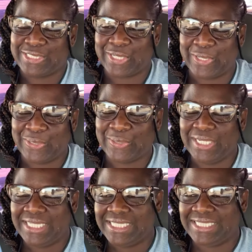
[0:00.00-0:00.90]
So
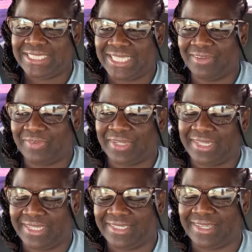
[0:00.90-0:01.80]

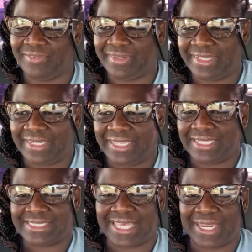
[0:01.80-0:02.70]
definitely, definitely
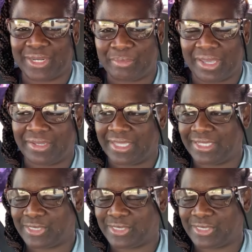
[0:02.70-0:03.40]
excited about that.